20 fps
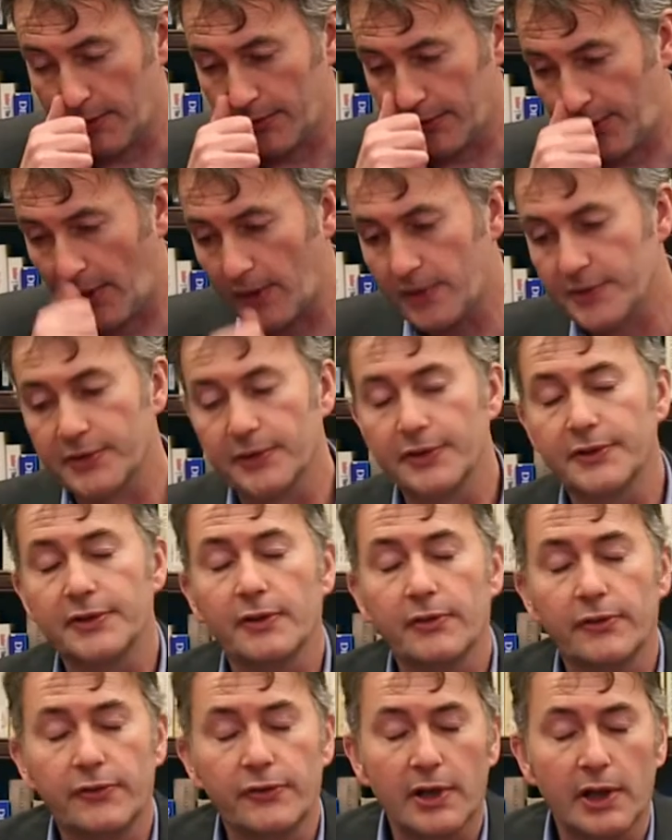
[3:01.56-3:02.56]
Thousands
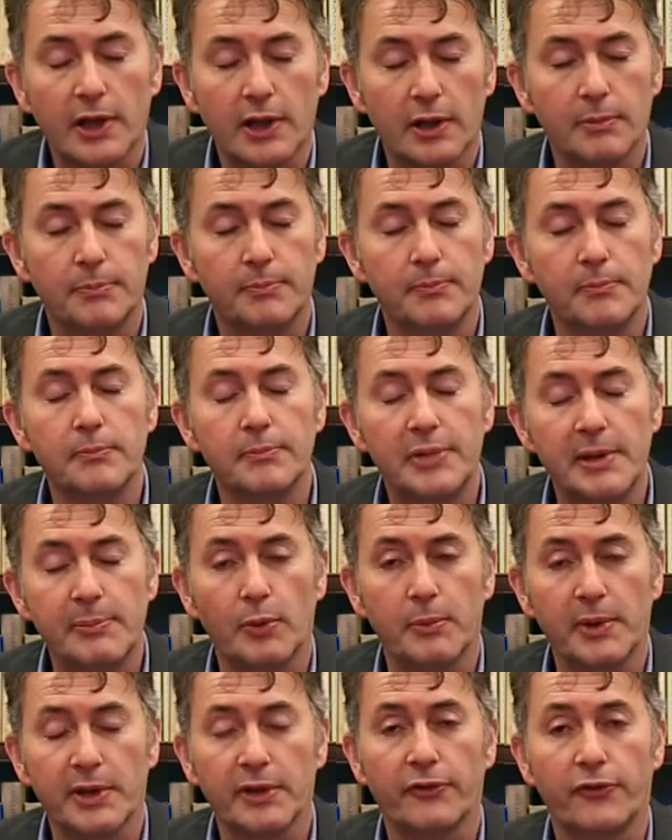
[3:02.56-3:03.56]
of
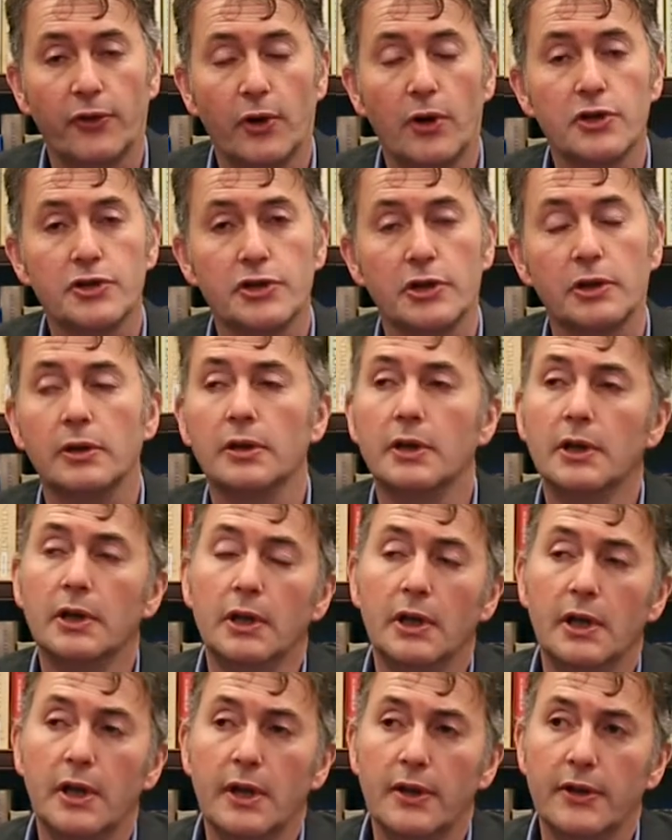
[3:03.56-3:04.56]
people make a fortune.
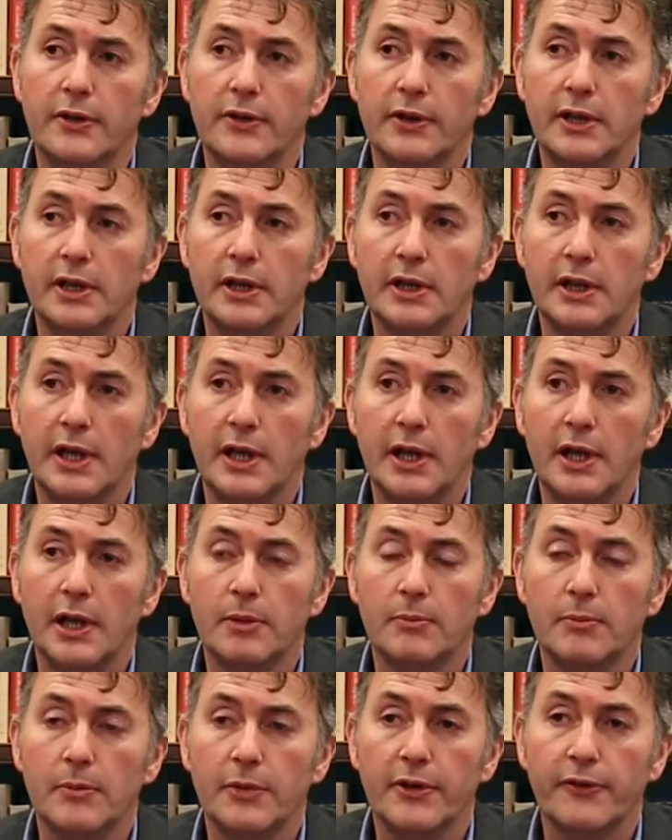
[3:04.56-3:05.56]
The
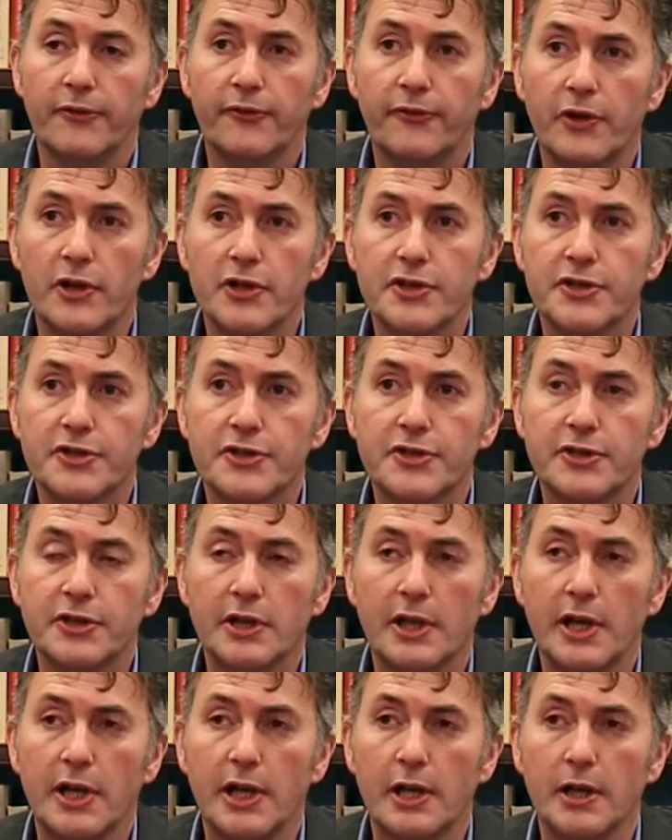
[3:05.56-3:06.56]
first
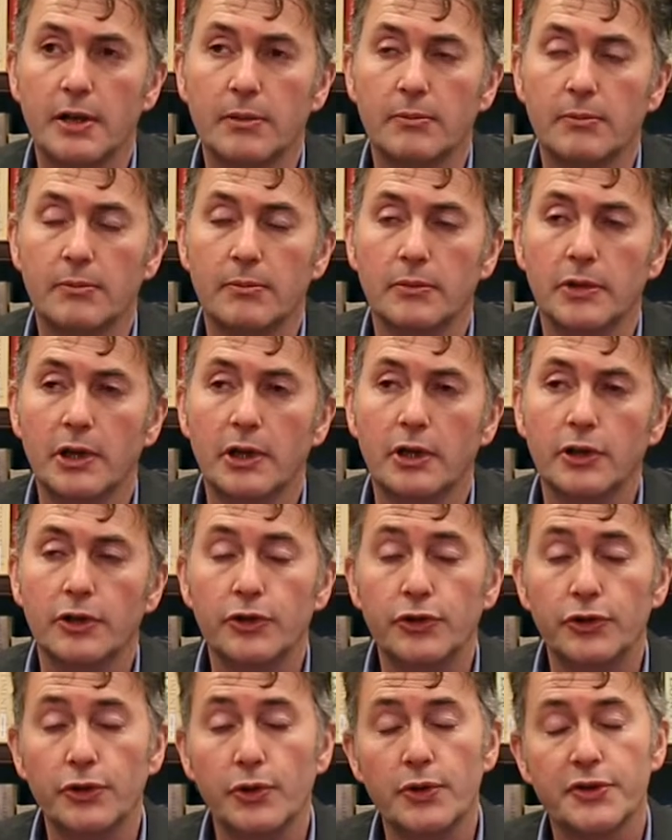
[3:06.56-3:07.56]

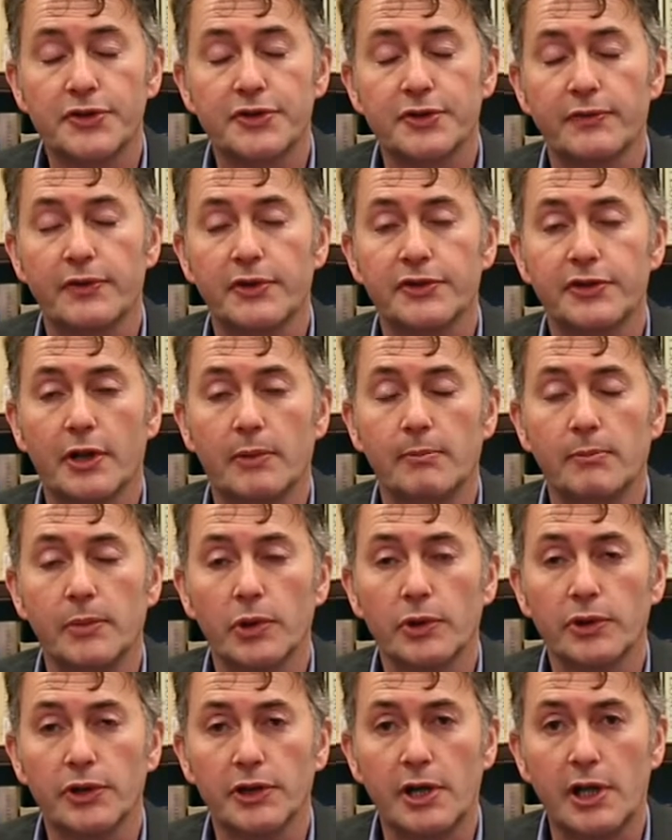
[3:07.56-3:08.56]
use of the term
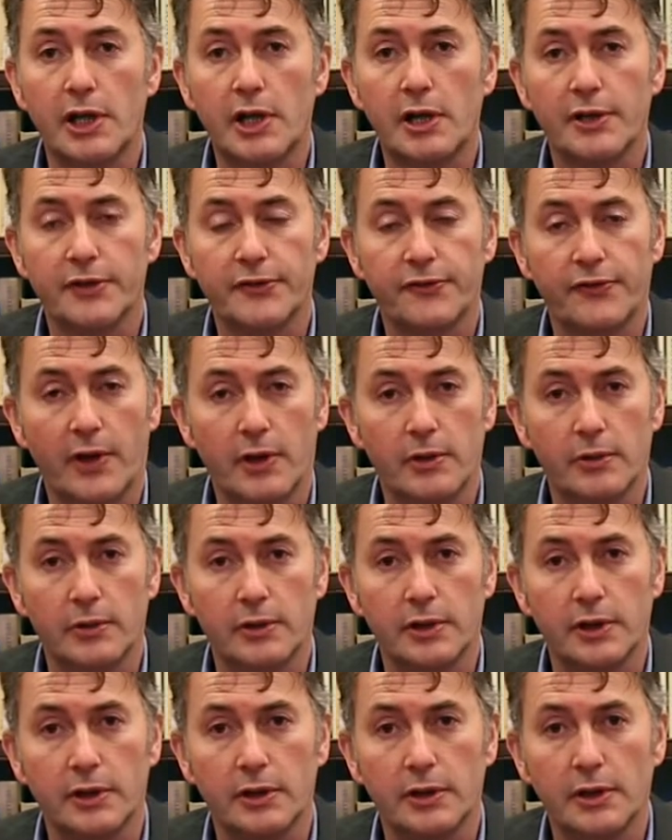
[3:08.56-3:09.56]
millionaire is
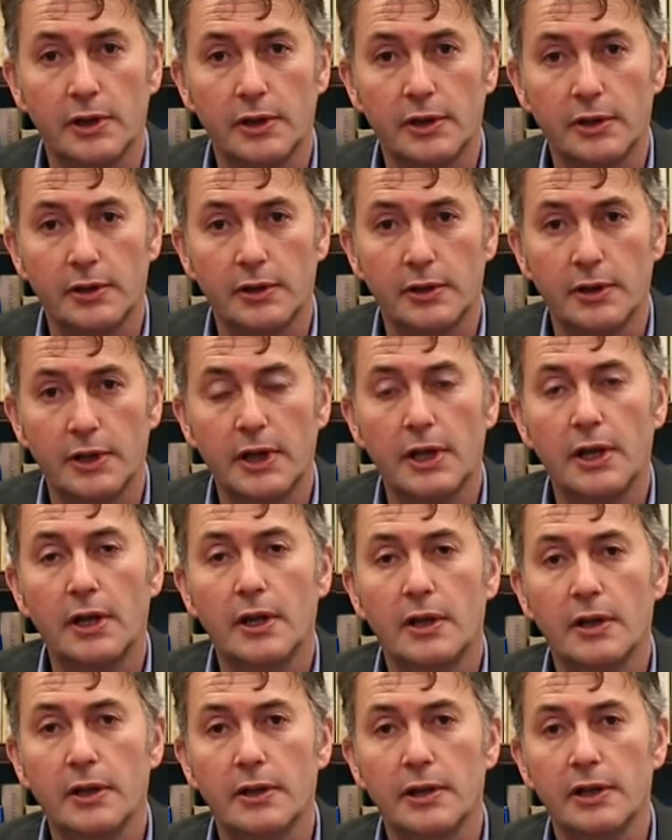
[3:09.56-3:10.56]
found in
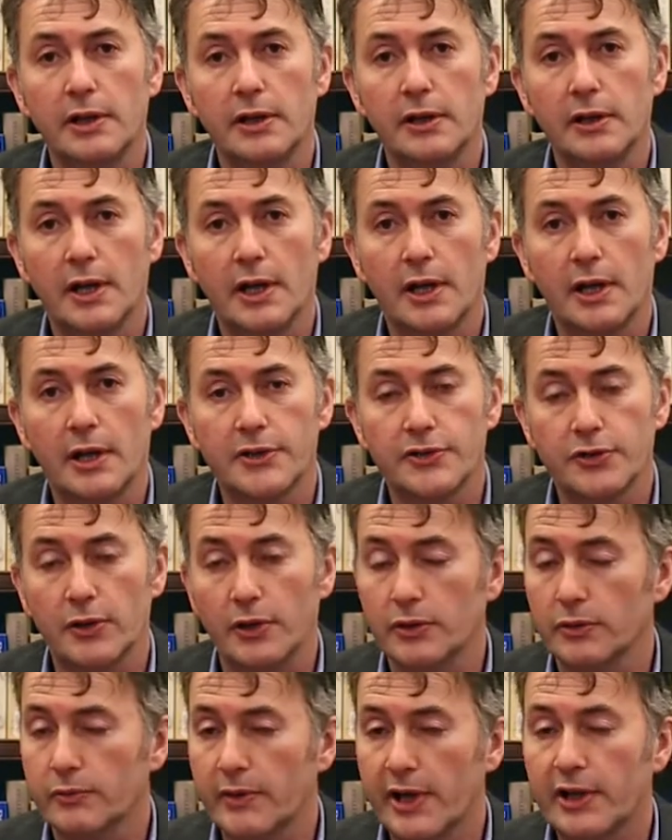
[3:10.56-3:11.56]
the
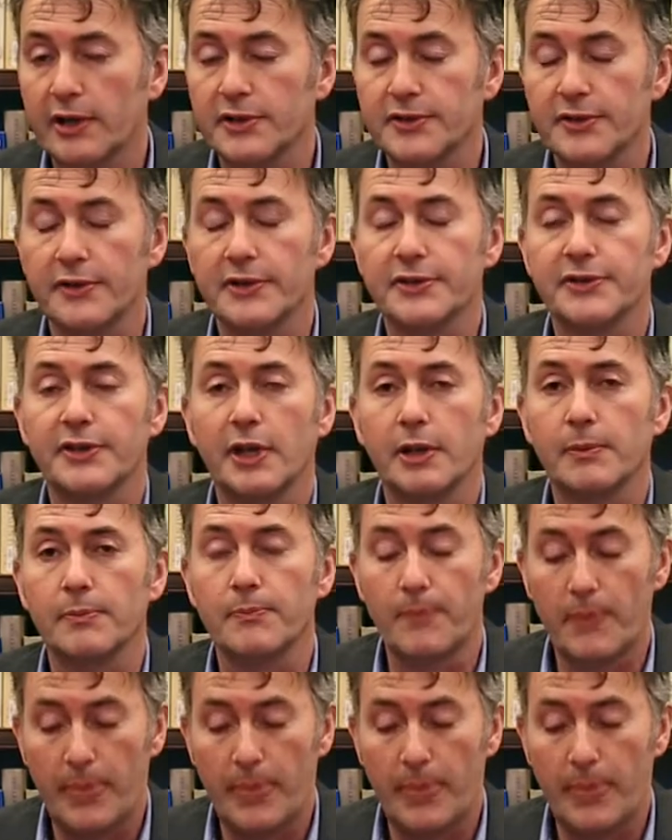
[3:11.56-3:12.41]
historical records at this time.